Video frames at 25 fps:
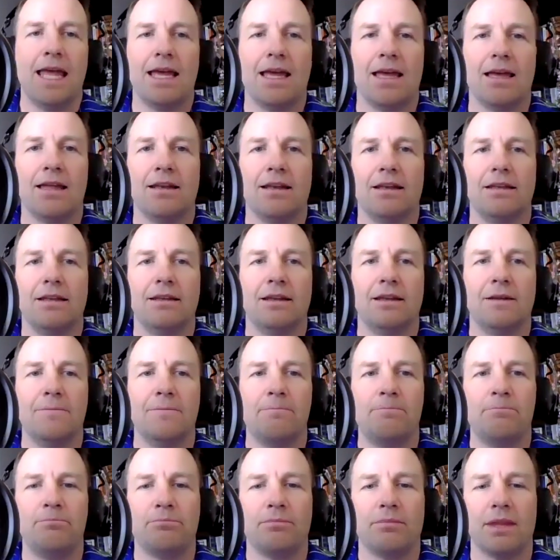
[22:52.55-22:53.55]
And
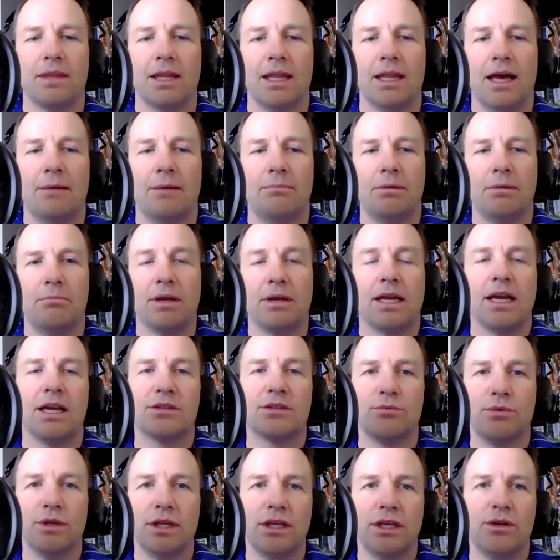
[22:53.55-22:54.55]
uh, but
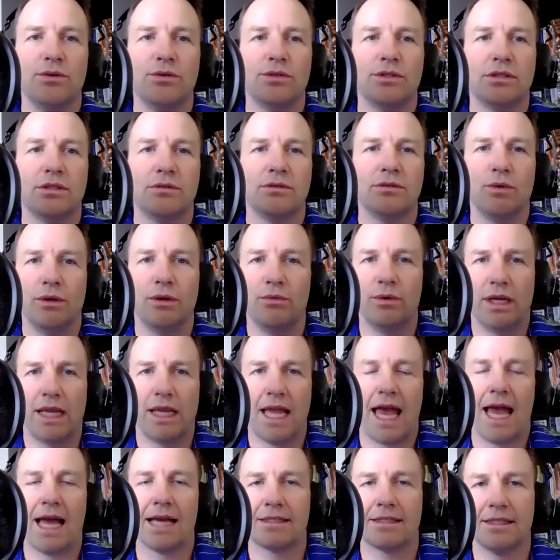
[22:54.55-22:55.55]
because we use we,
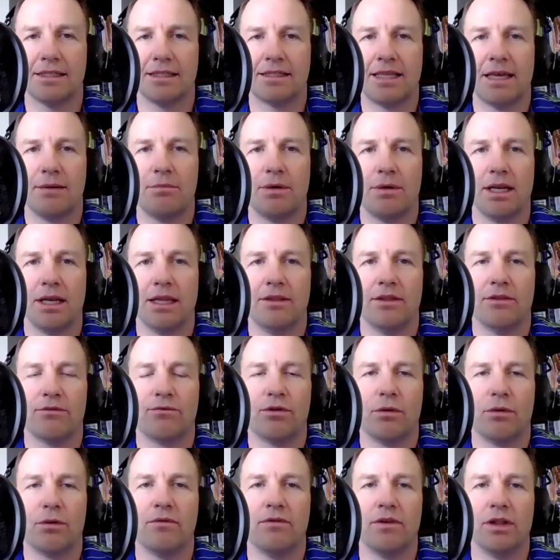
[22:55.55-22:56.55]
we access that money
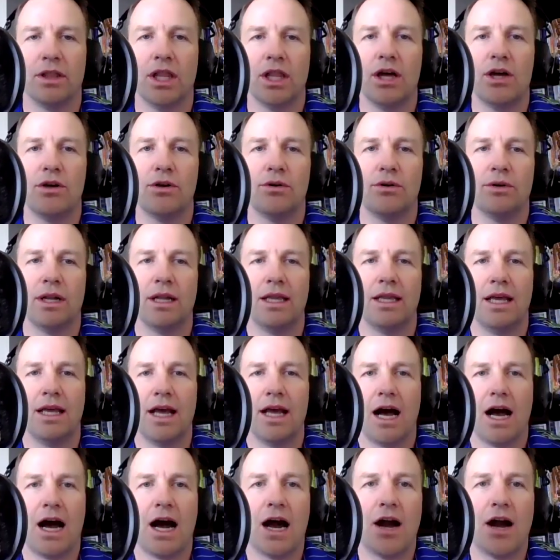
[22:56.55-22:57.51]
in the form of a loan,